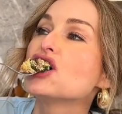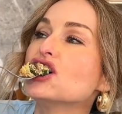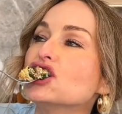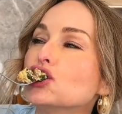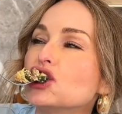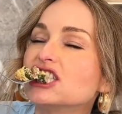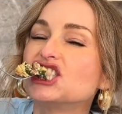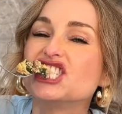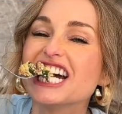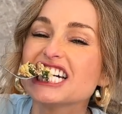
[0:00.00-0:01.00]
It's
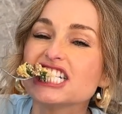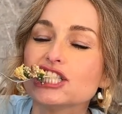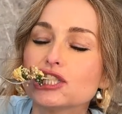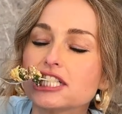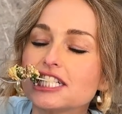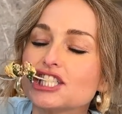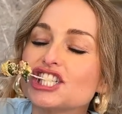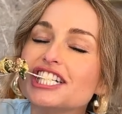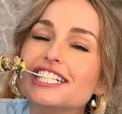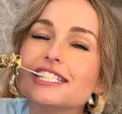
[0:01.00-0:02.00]
decadent with all the
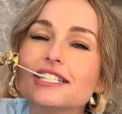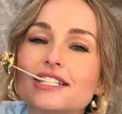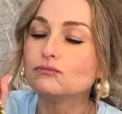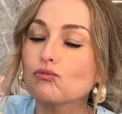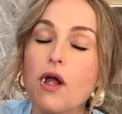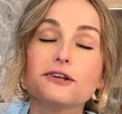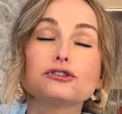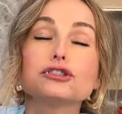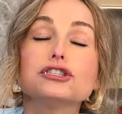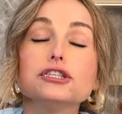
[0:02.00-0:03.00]
cheese.
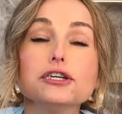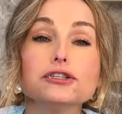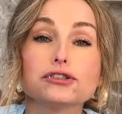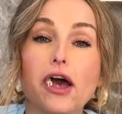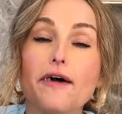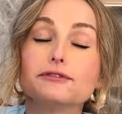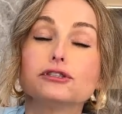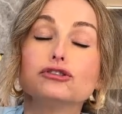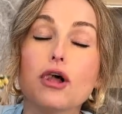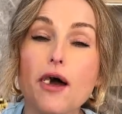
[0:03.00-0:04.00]
The key is to have a
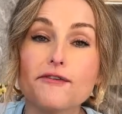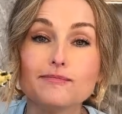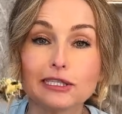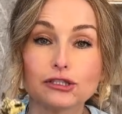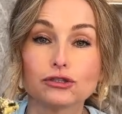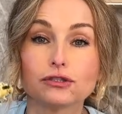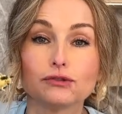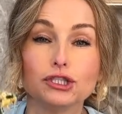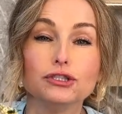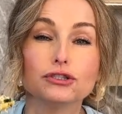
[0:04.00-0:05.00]
lot of mixtures of
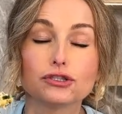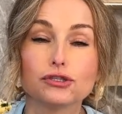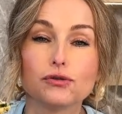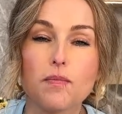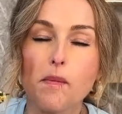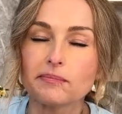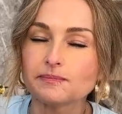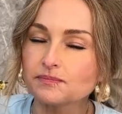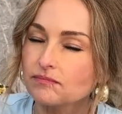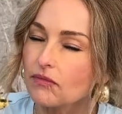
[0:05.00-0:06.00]
cheeses too.
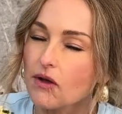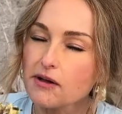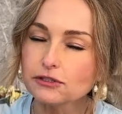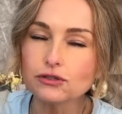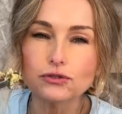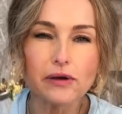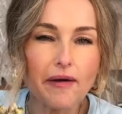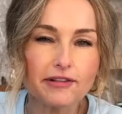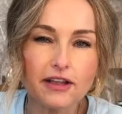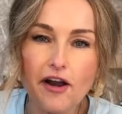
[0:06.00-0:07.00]
Just so you have
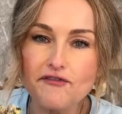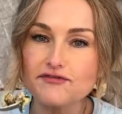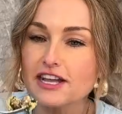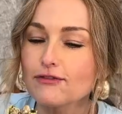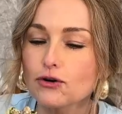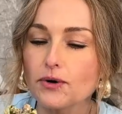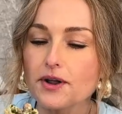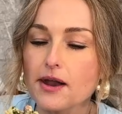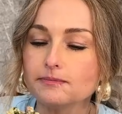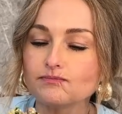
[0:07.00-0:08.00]
a lot of flavor going
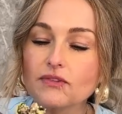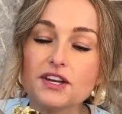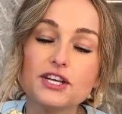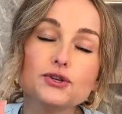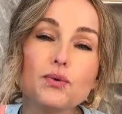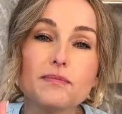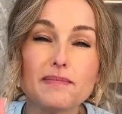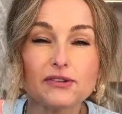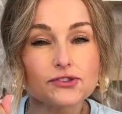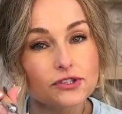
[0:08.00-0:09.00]
on. And each one
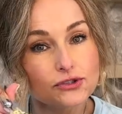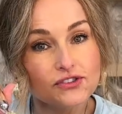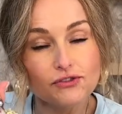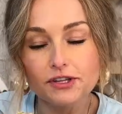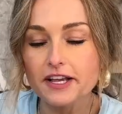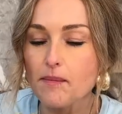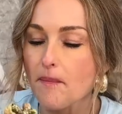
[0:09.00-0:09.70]
melts a little differently.